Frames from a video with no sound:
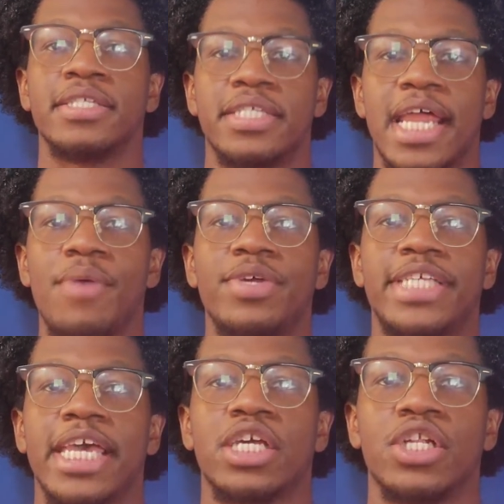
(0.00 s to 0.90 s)
Today we
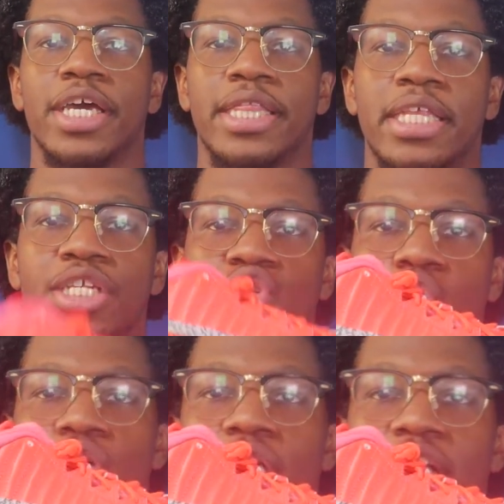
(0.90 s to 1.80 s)
take a look at the
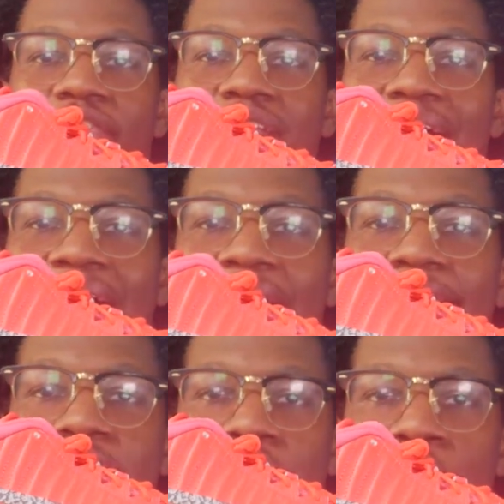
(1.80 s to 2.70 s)
Jordan 11
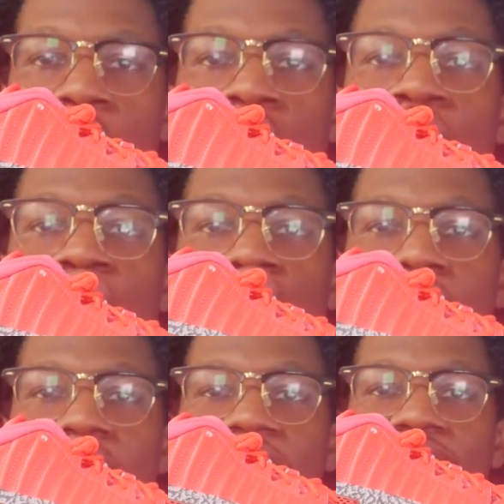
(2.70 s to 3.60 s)
IE Low
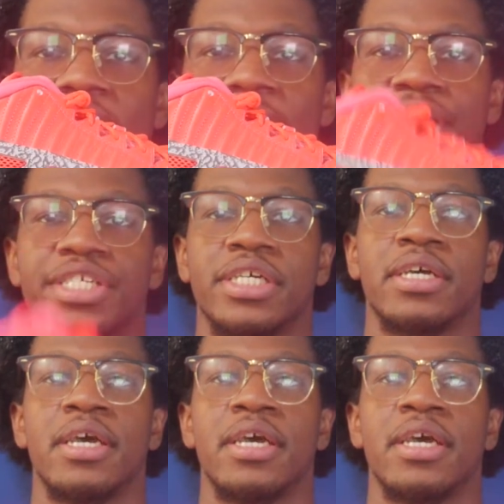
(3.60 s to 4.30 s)
Crimson Flash.